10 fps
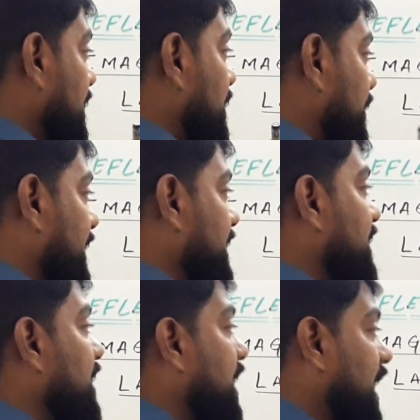
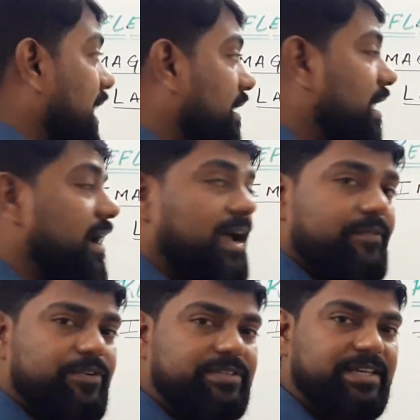okay.
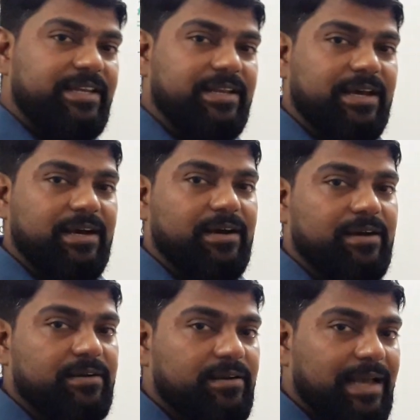Have you seen
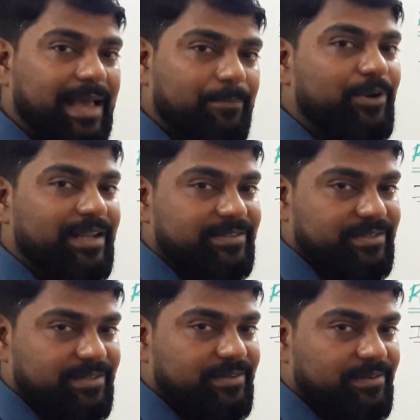
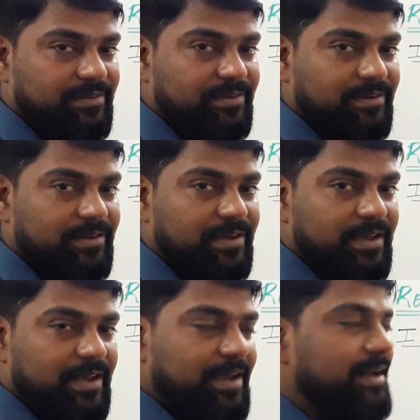ambulance?
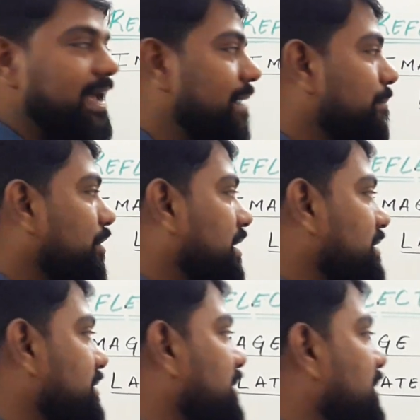In
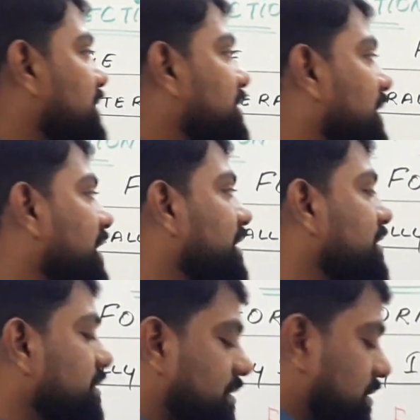ambulance, the
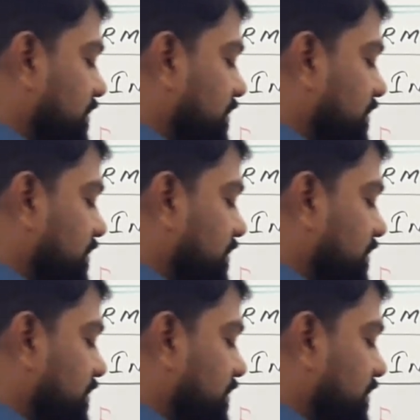letters